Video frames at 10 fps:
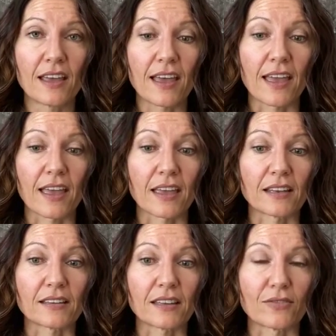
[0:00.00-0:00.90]

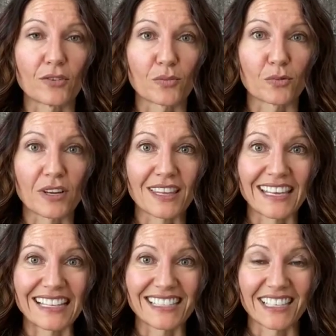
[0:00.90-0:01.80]
And if you're breathing
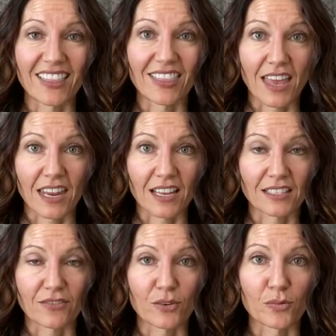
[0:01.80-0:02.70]
in synthetics,
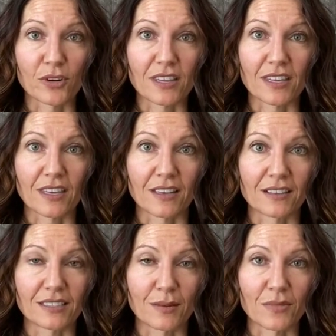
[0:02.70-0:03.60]
if you're breathing in
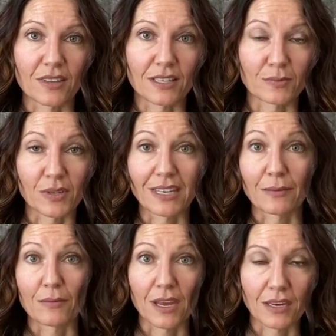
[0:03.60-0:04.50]
something that's been
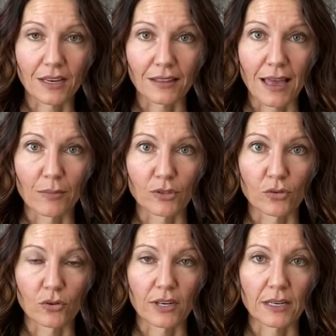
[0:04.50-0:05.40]
made in a
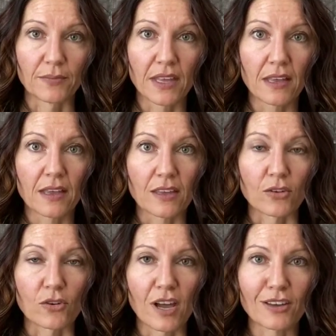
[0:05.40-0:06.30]
laboratory, you're
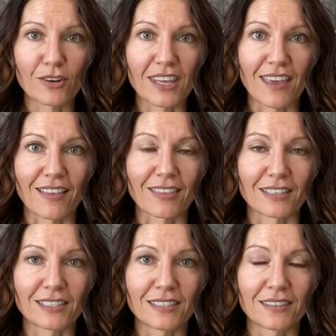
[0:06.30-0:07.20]
not going to get
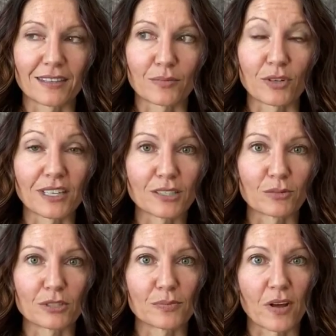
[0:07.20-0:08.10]
this, the predictable
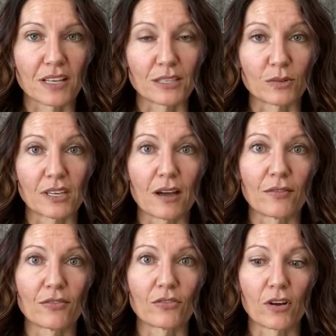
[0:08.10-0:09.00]
response that would come
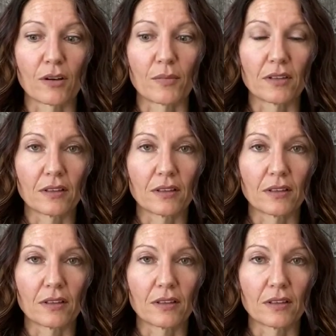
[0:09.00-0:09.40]
from,